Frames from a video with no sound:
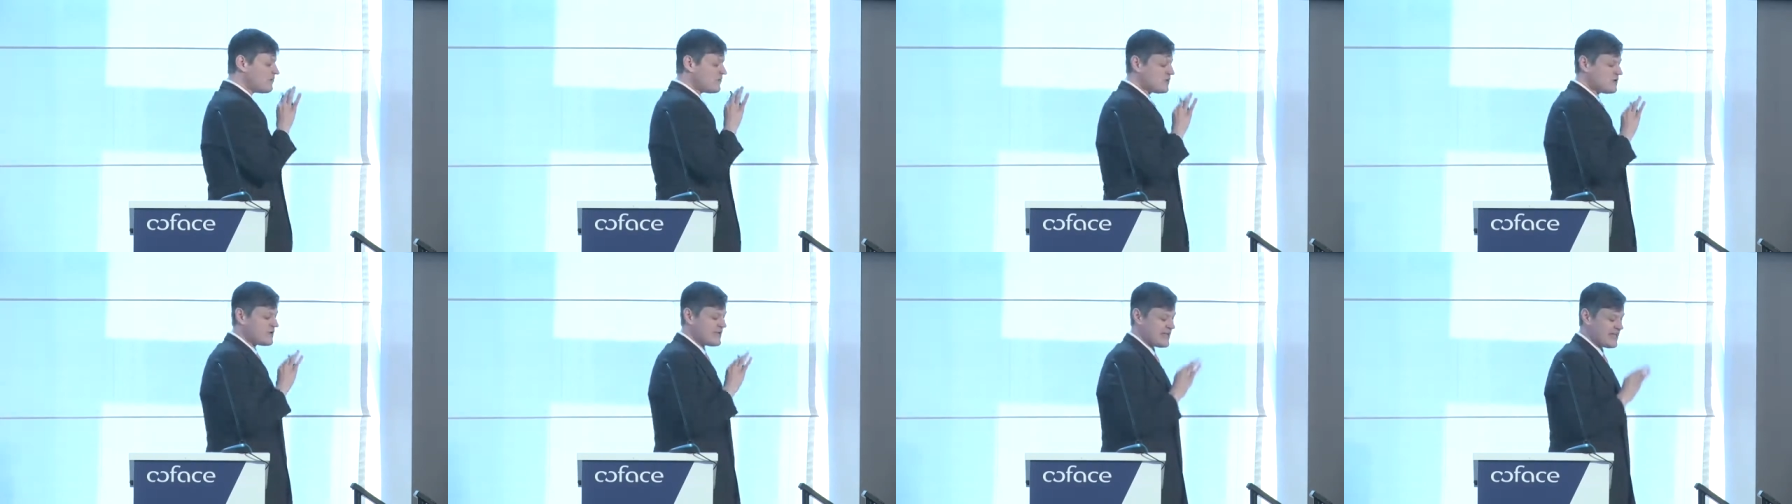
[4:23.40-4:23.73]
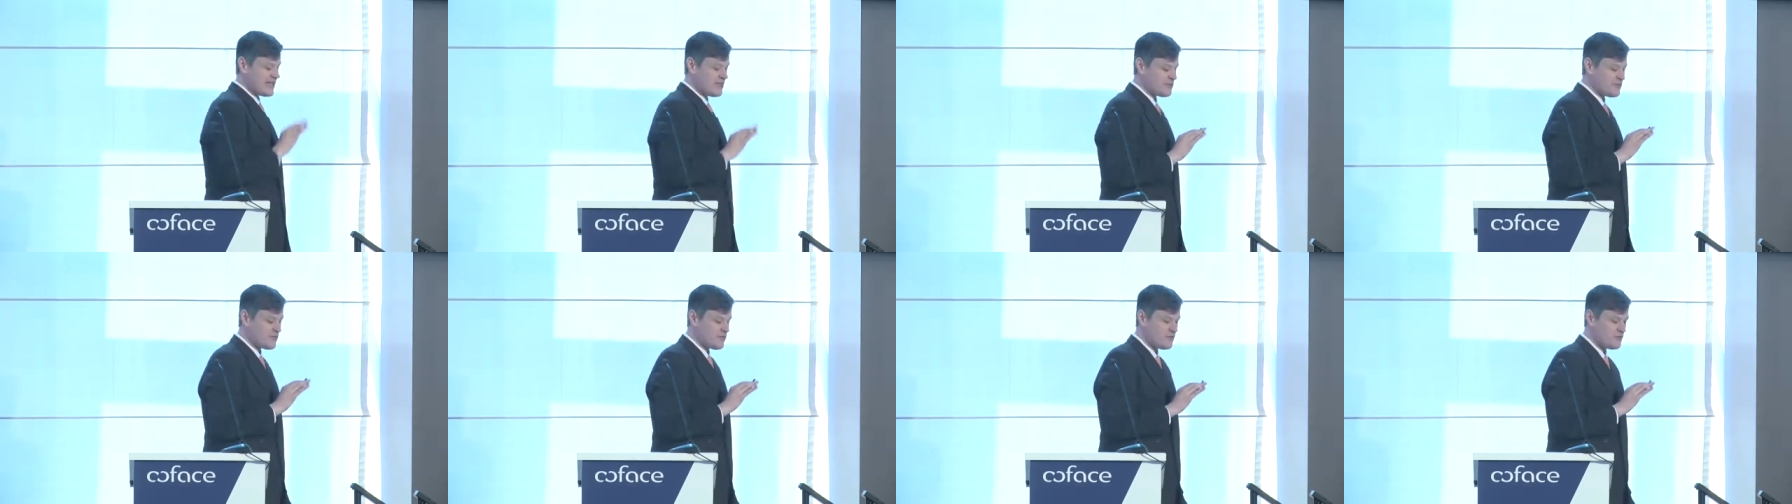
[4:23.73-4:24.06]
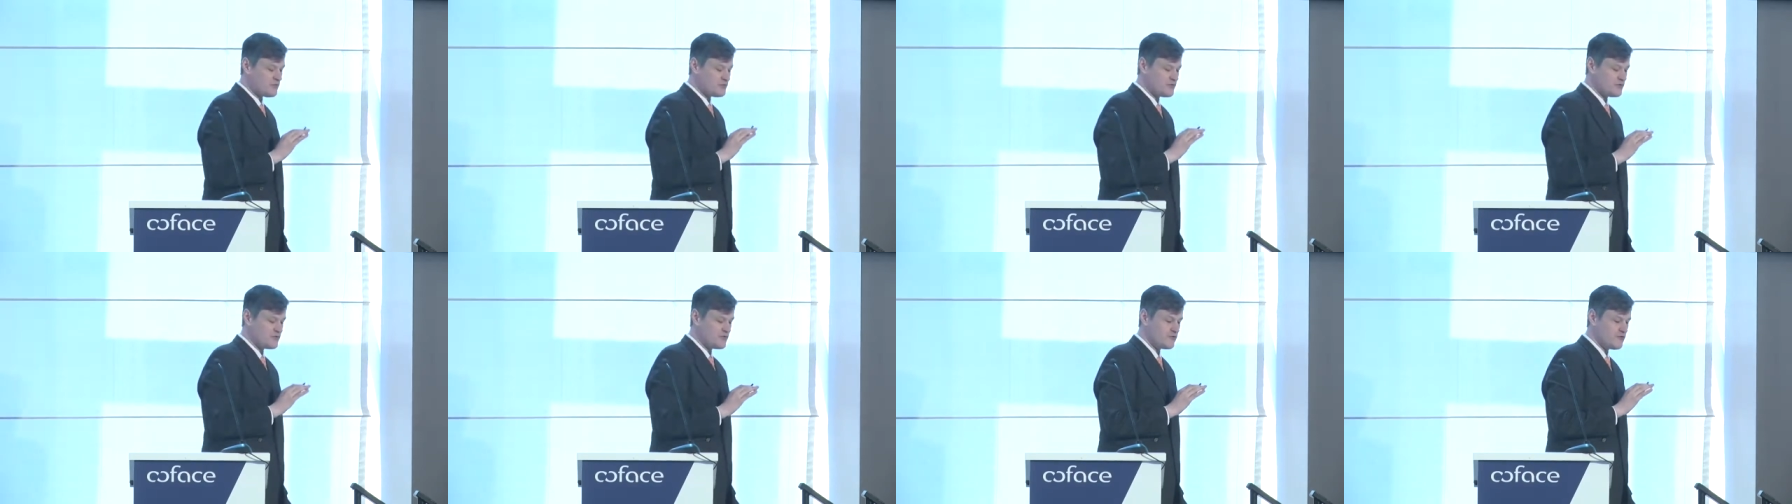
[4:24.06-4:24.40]
were
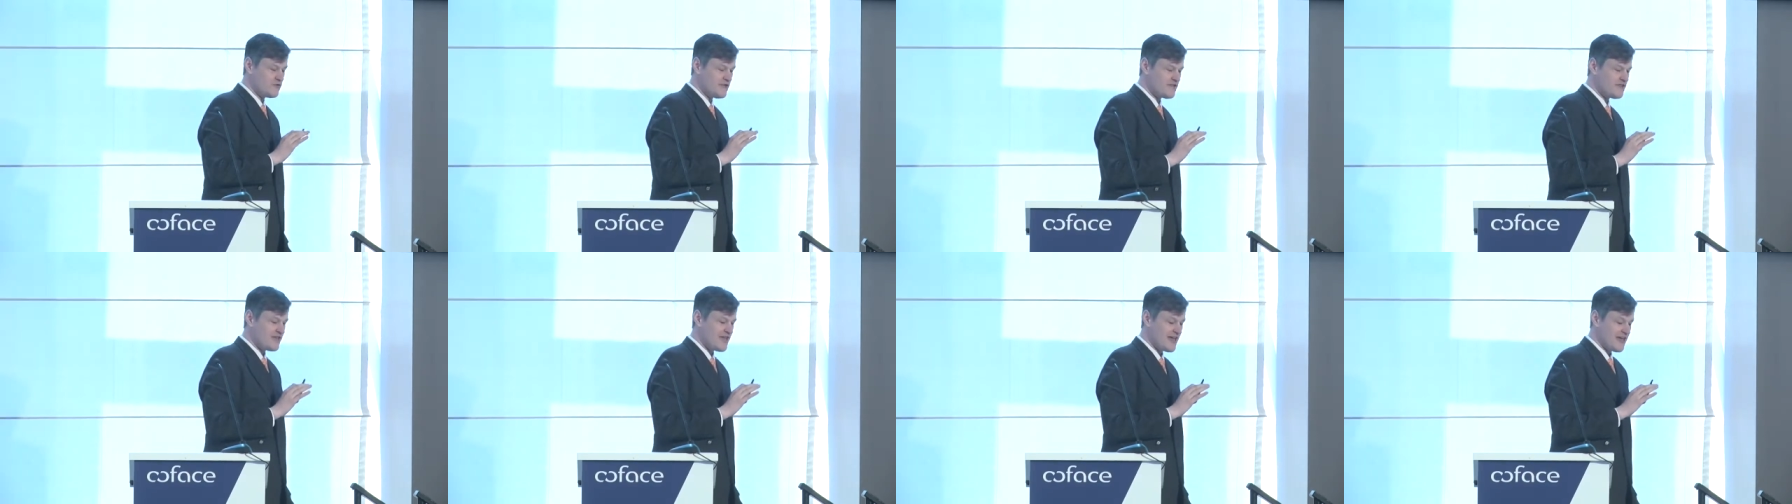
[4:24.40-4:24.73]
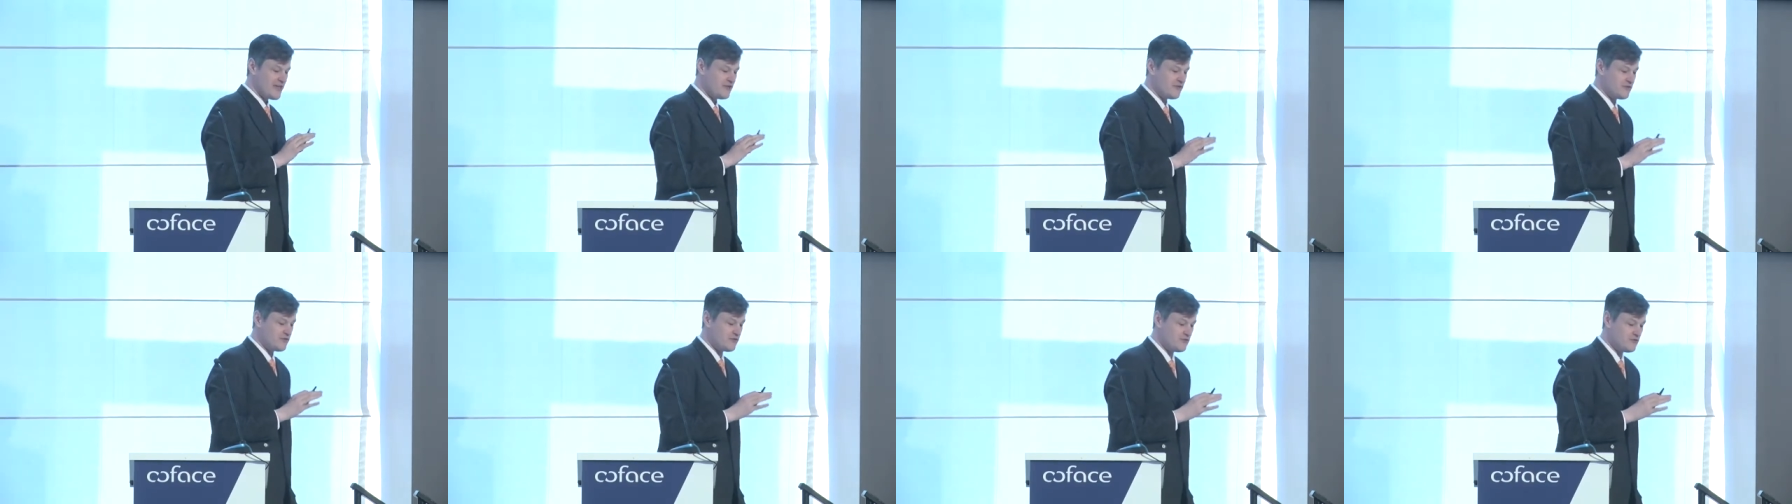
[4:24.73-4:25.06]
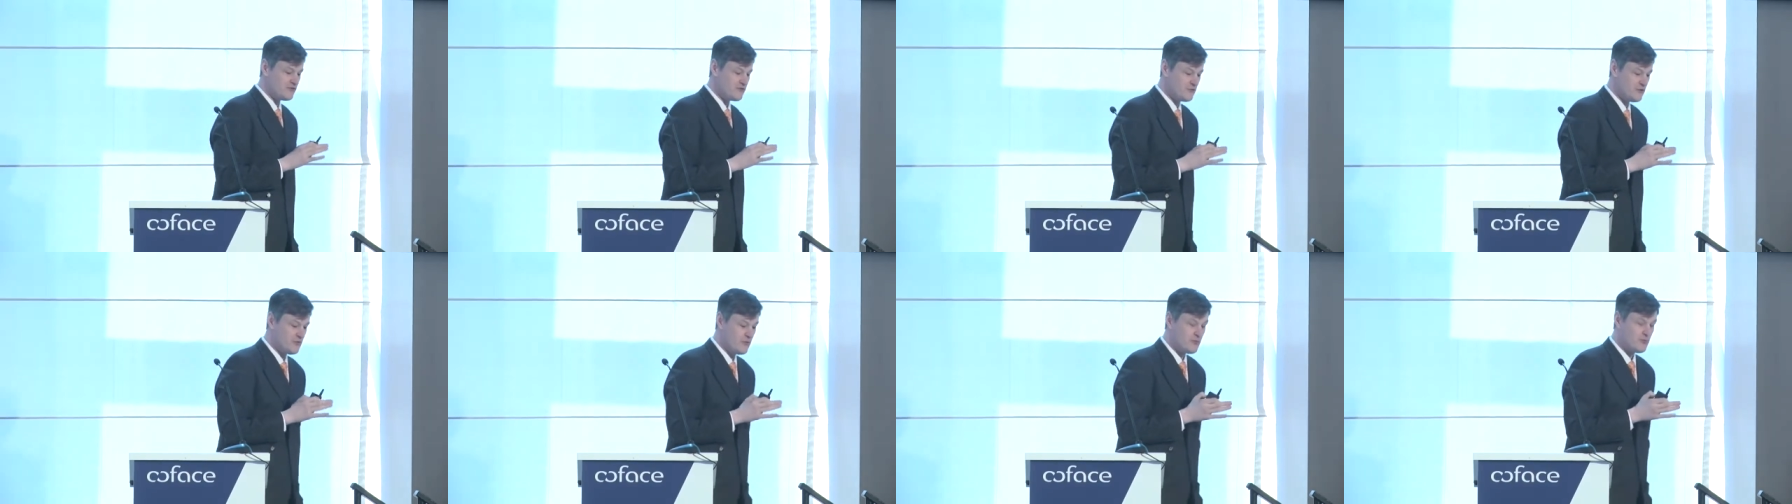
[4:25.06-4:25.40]
able to say
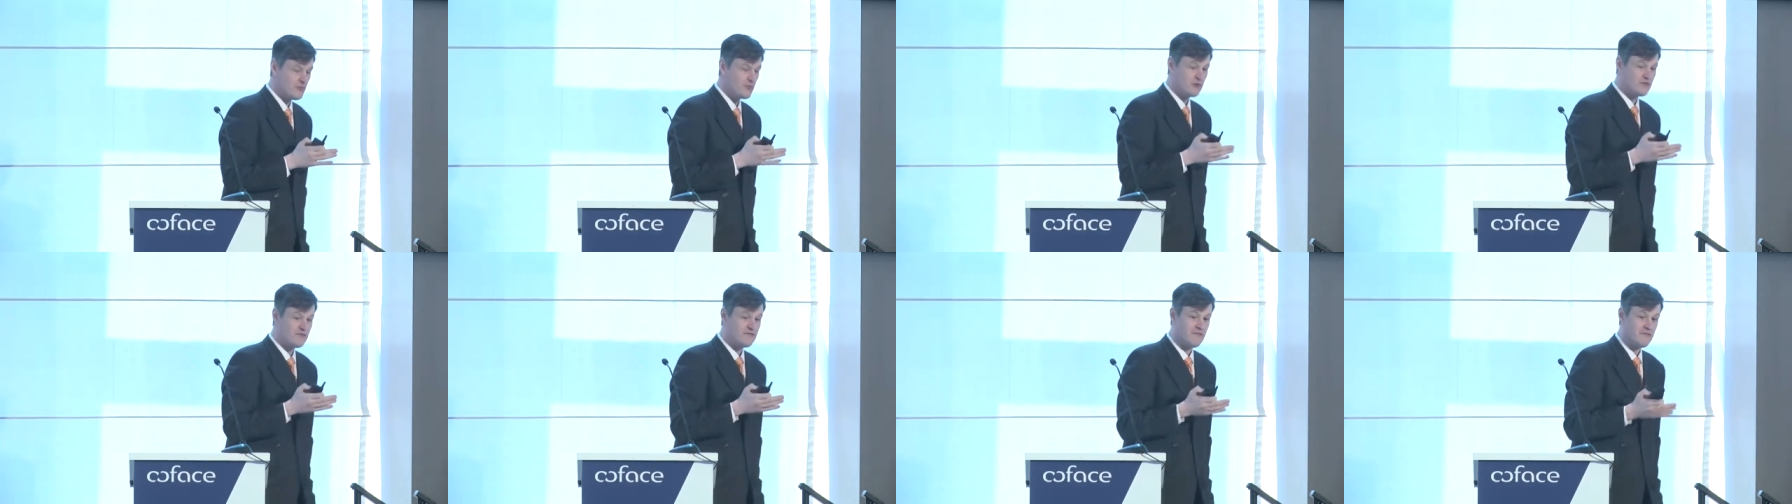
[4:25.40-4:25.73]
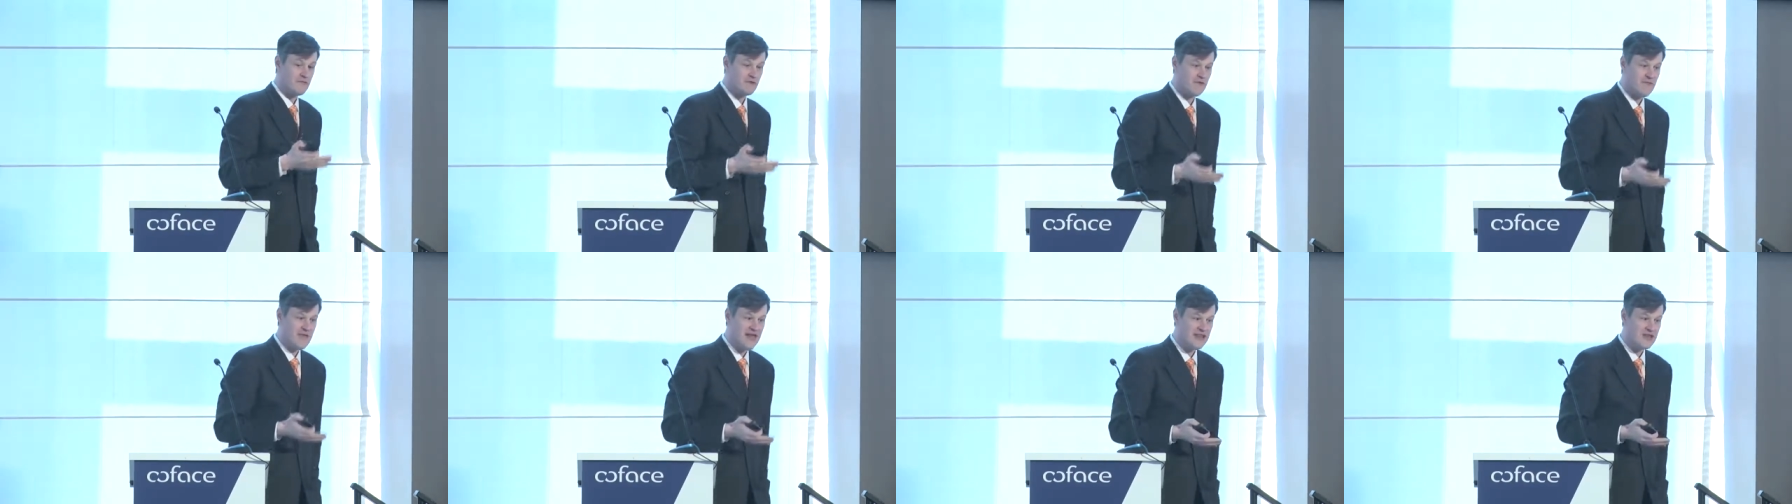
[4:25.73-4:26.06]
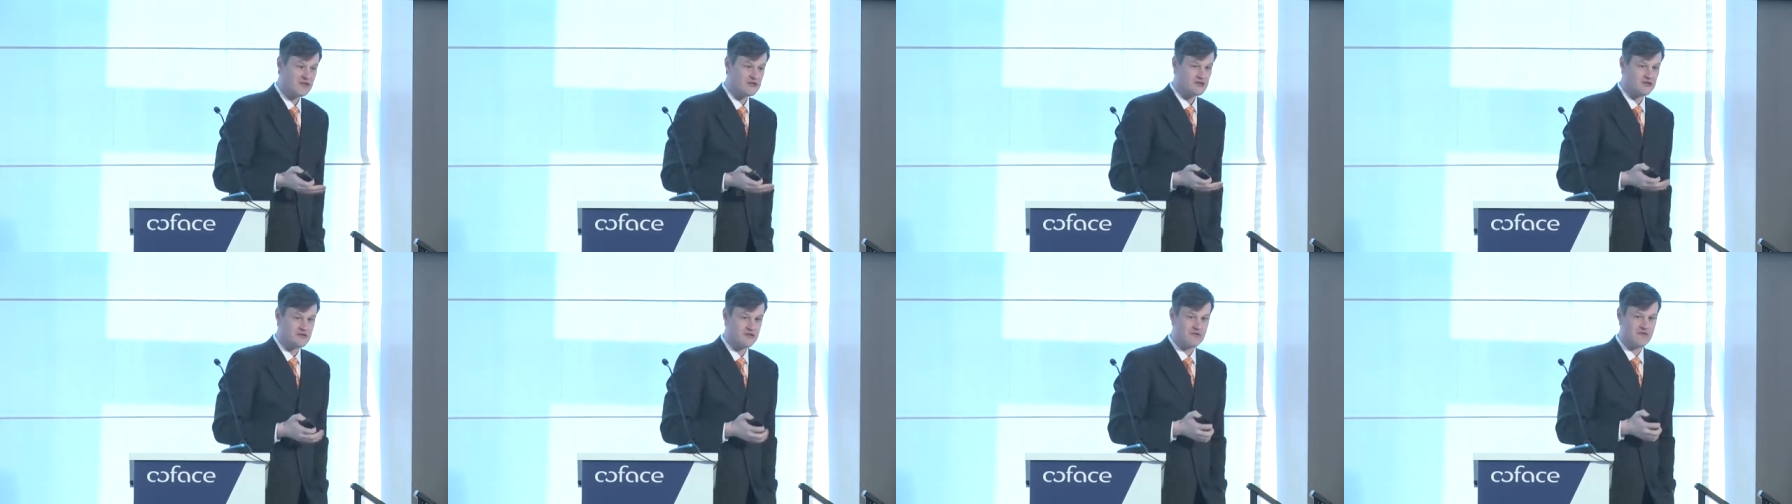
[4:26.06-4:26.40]
to portfolio
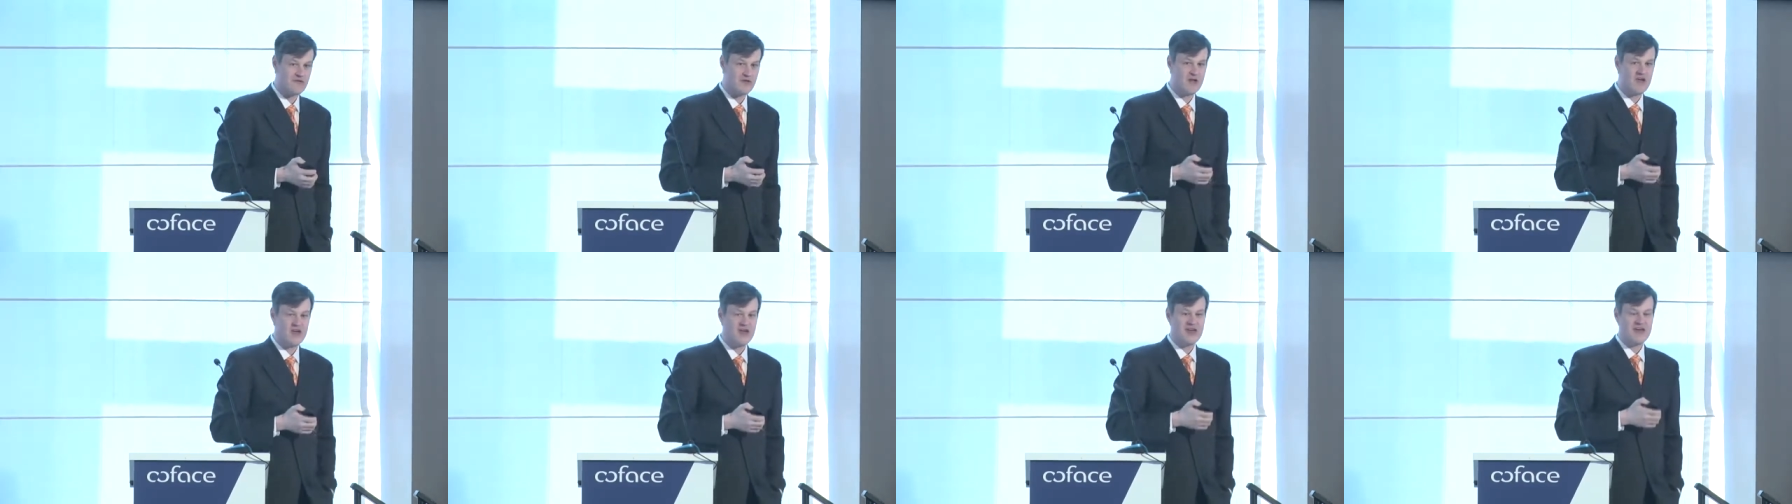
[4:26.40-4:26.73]
managers